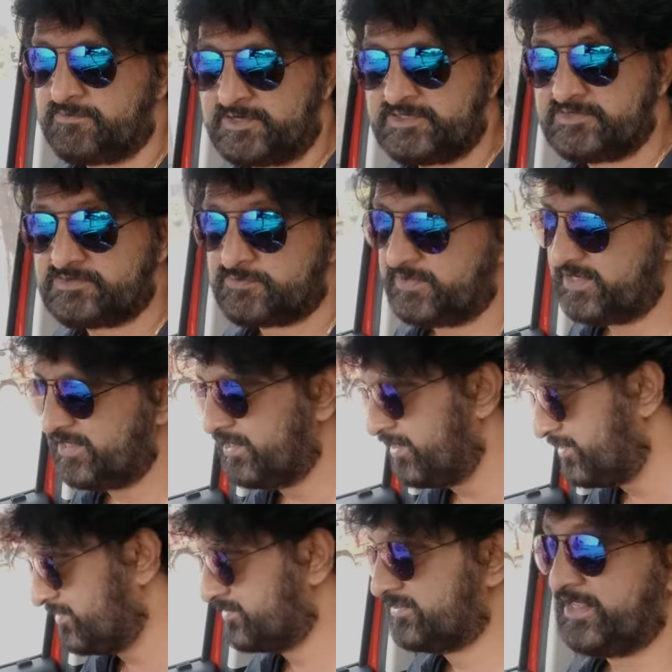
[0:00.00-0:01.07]
finds
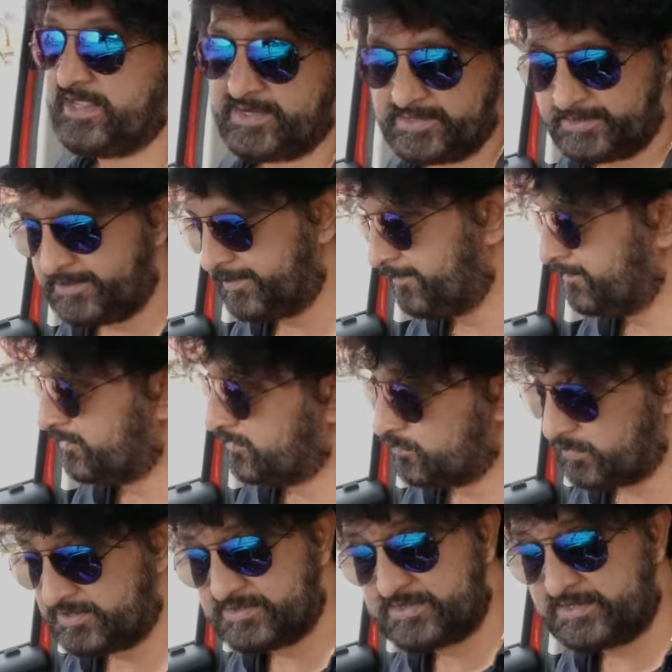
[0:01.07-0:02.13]
very uh, scary this
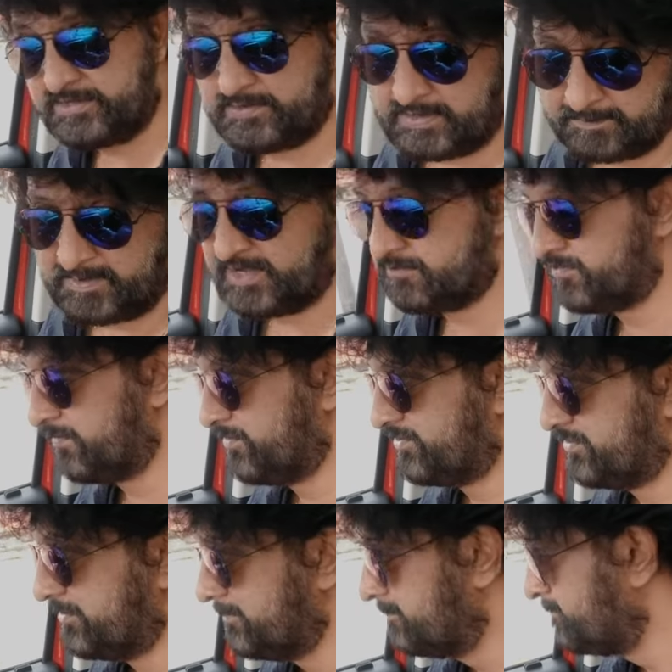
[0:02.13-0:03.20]
is one thing my
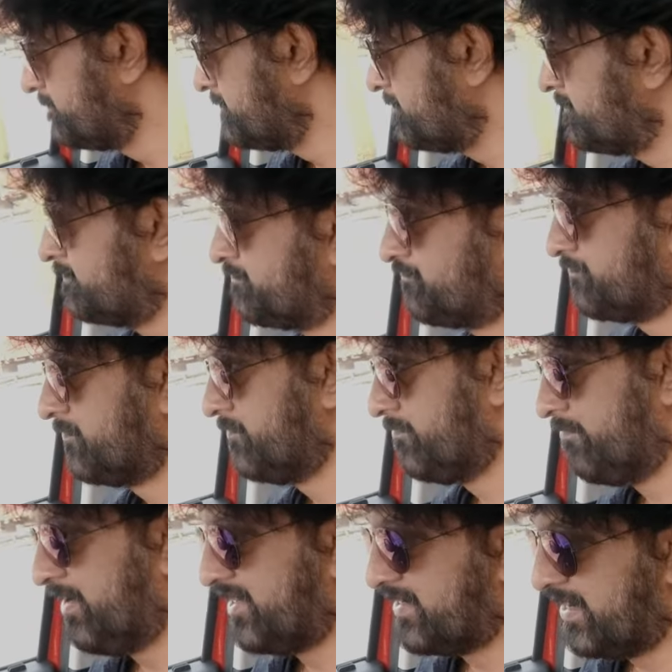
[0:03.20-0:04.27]
observation
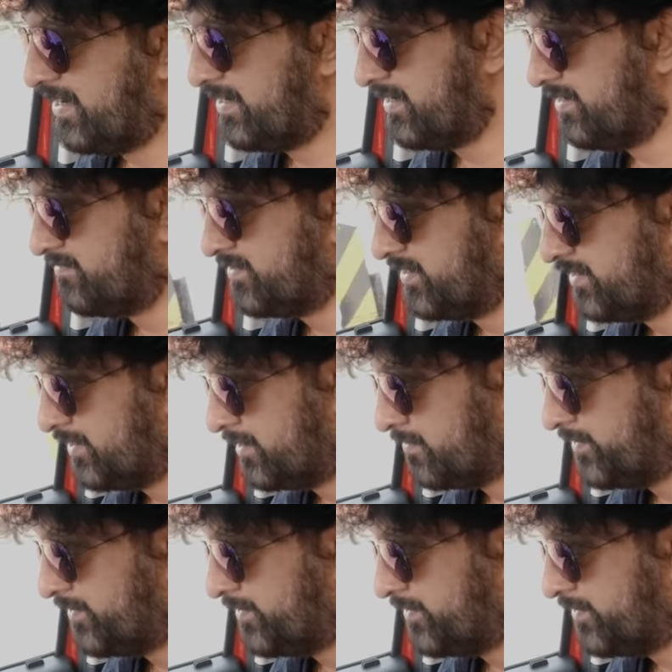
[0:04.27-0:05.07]
my car i've done